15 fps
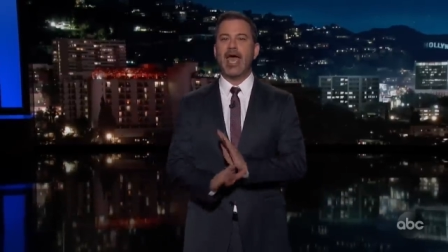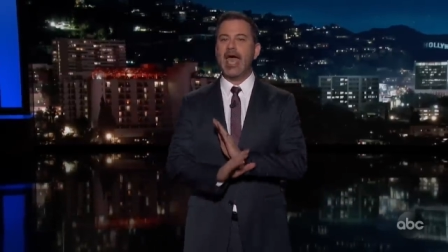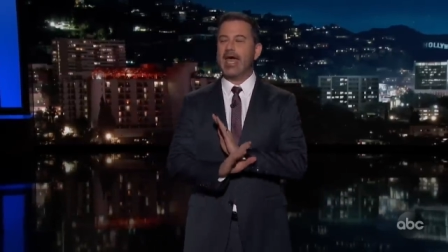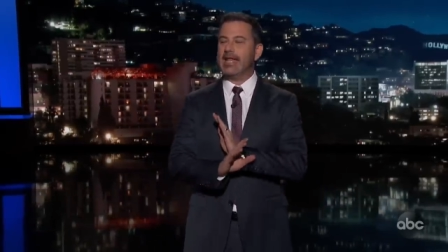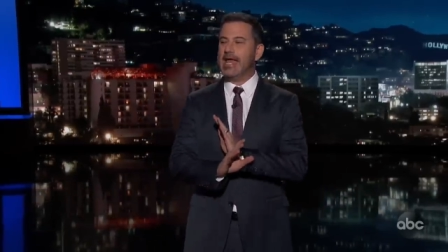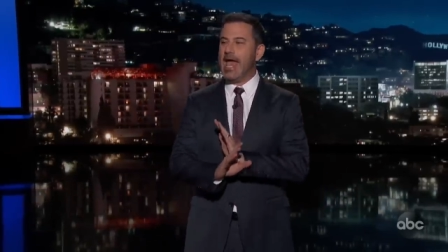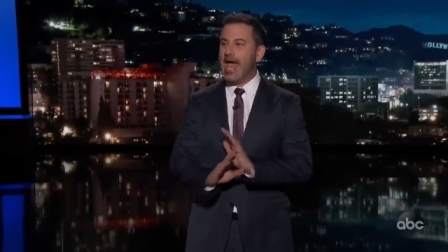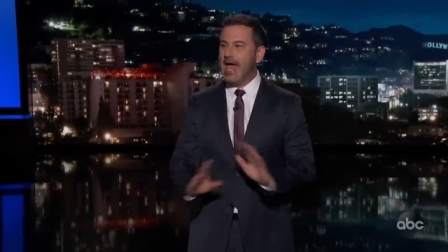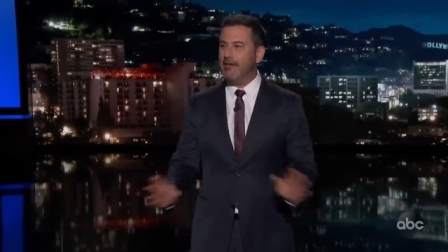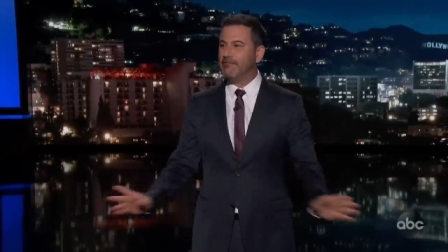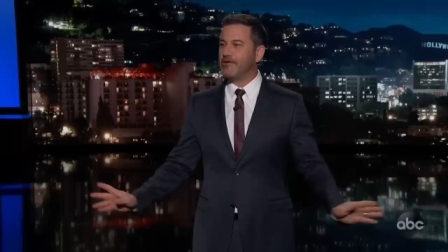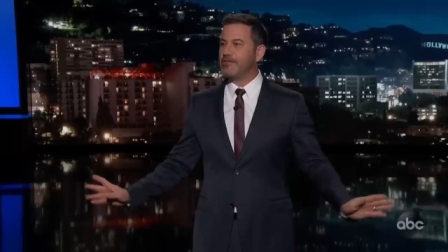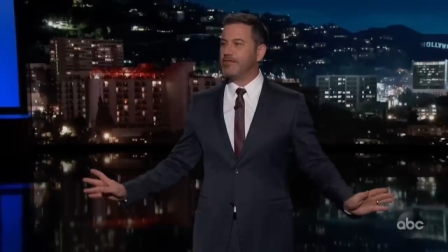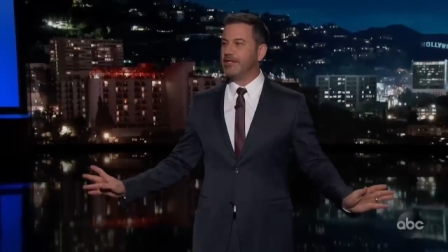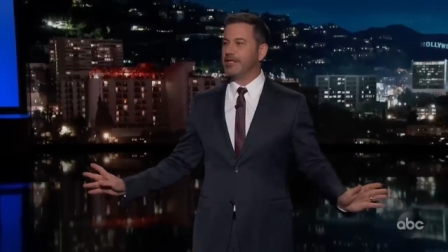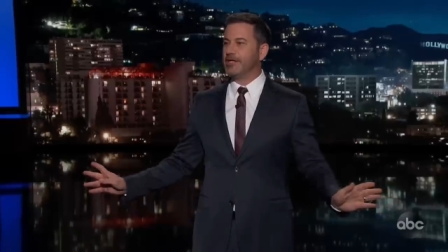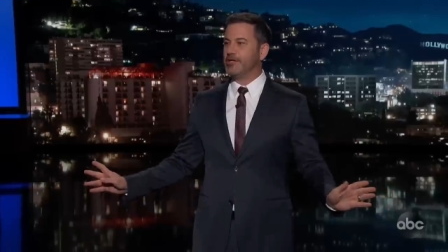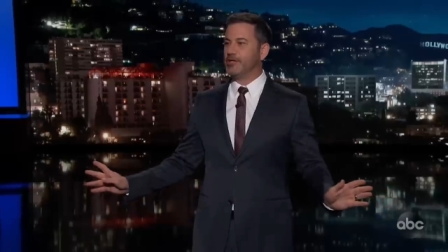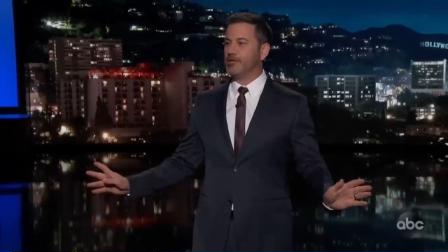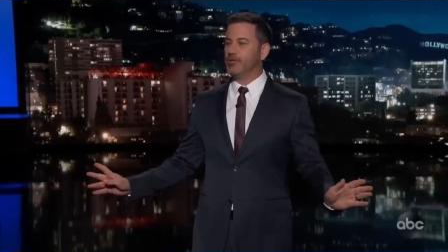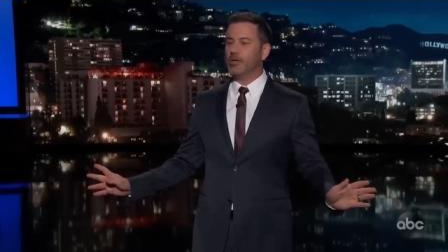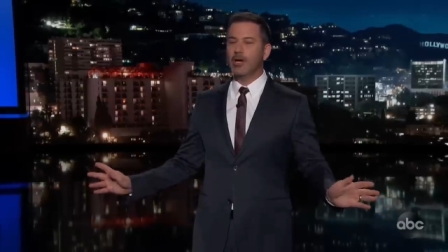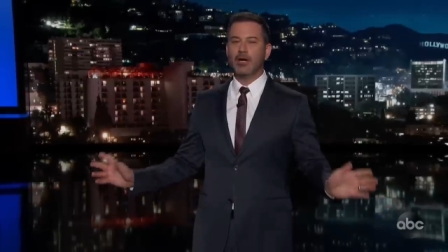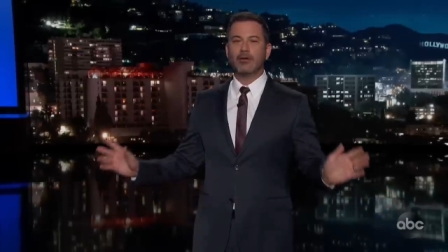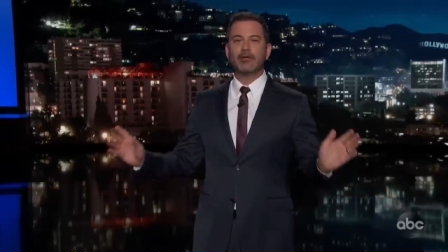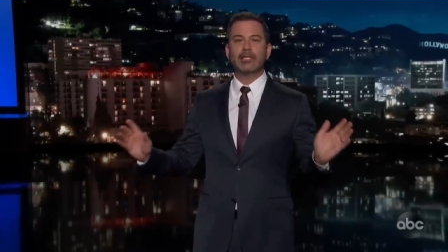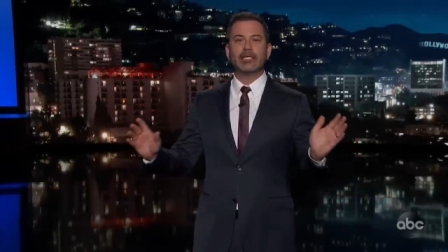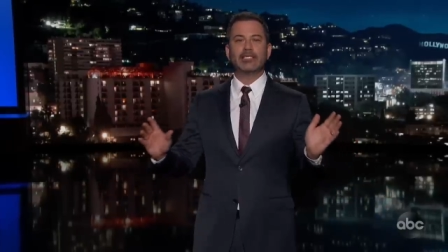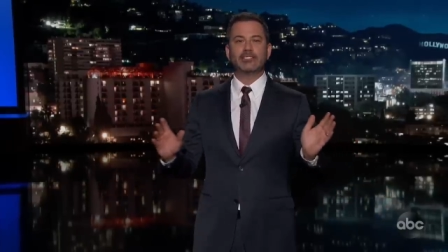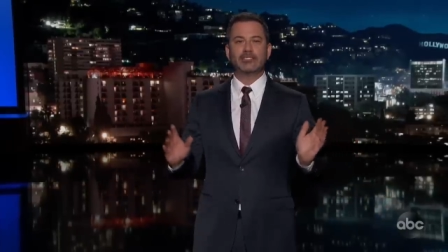and everything to do
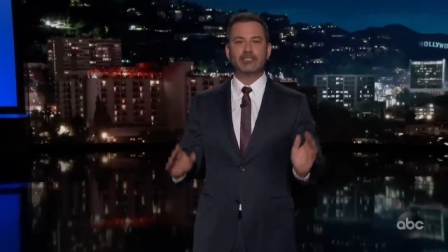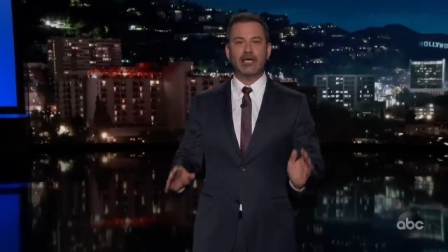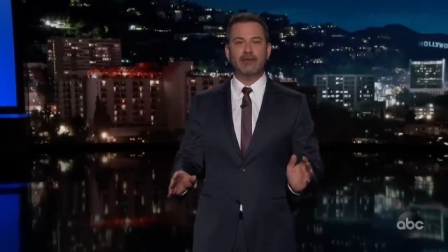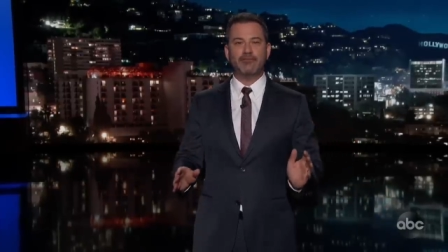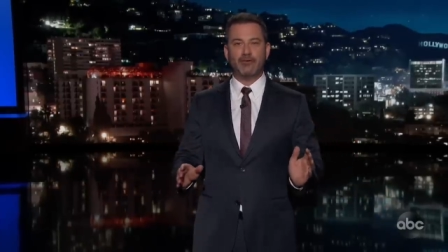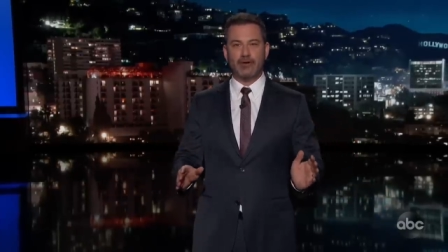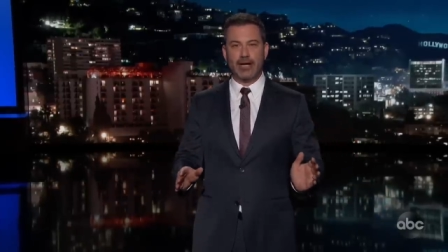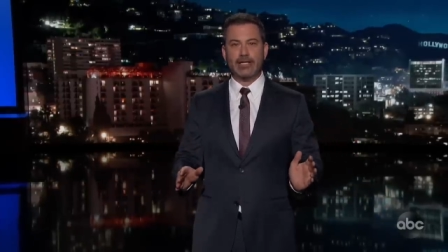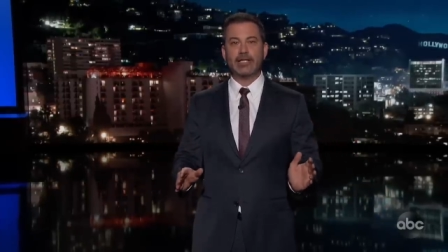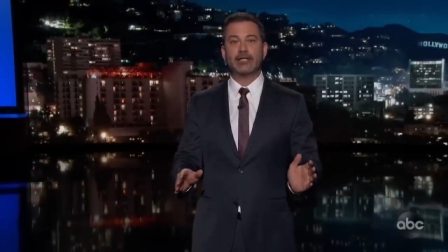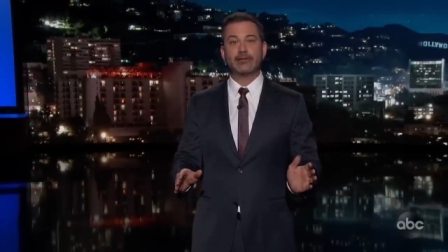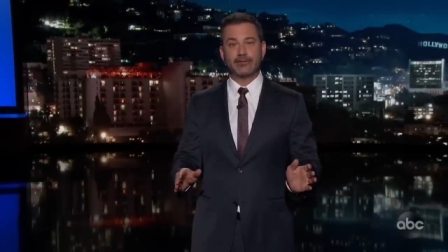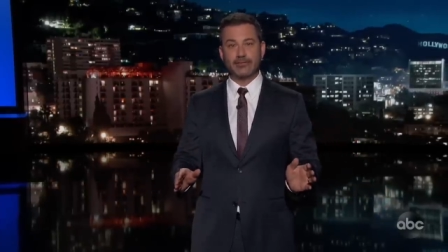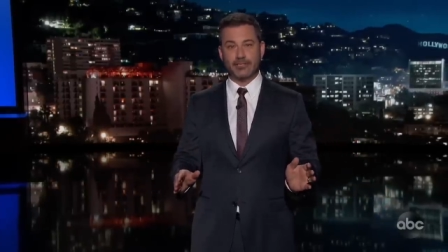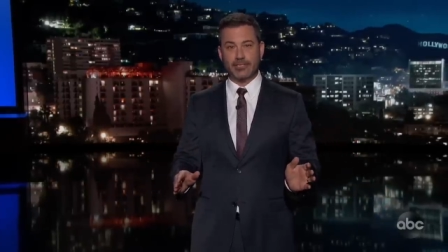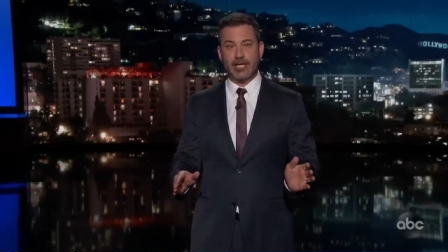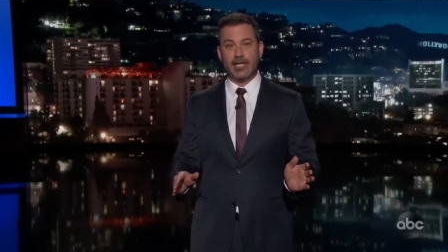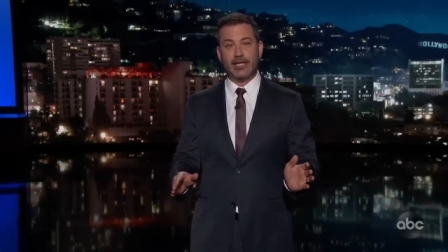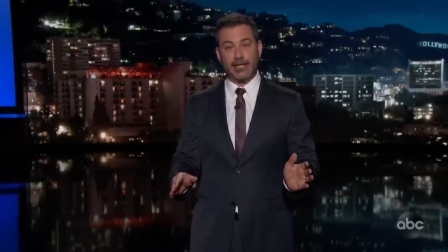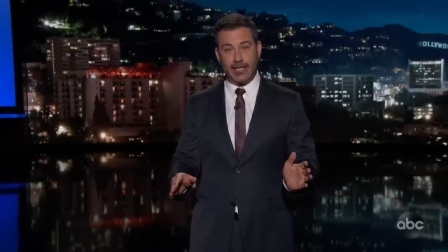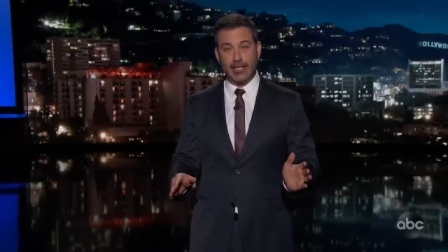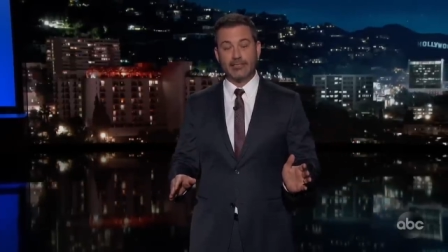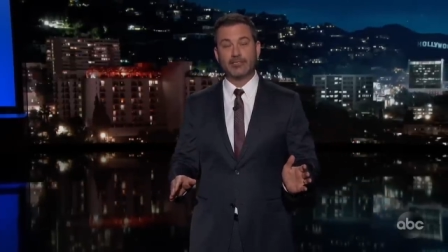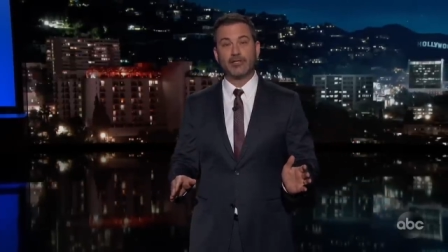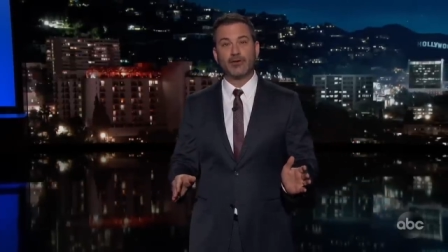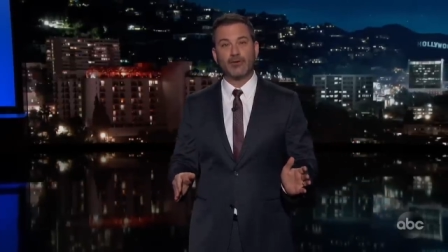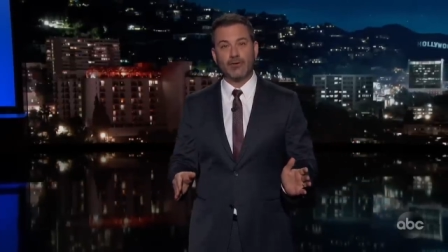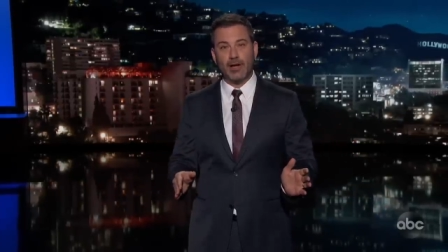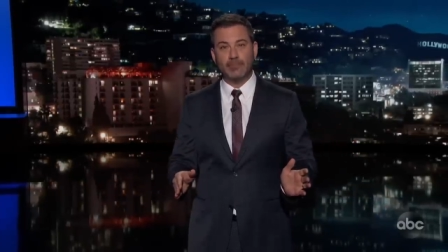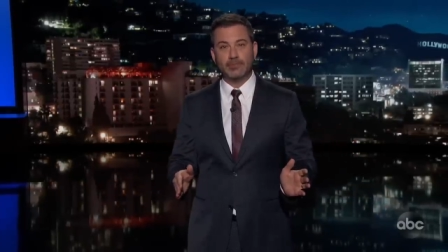with his never-ending crusade against
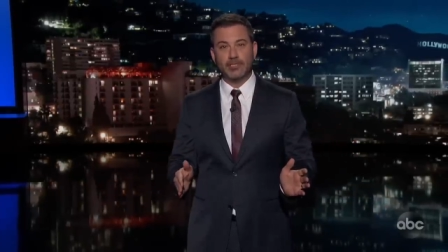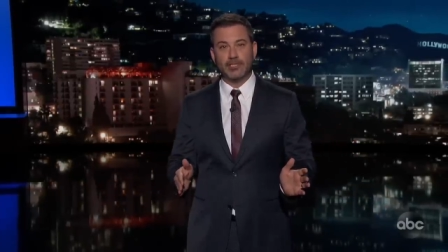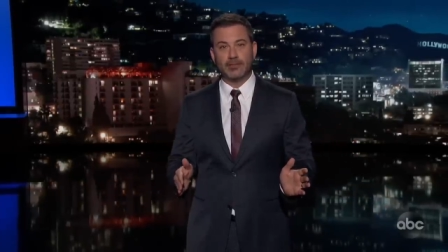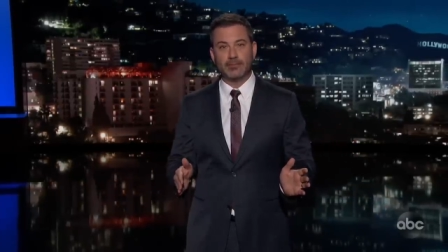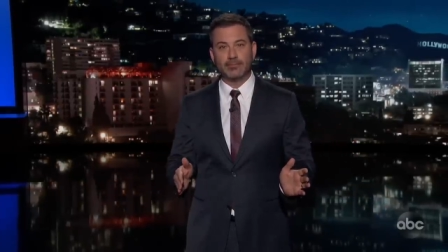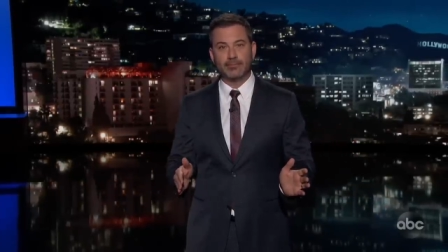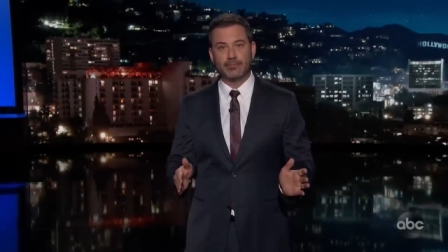corruption.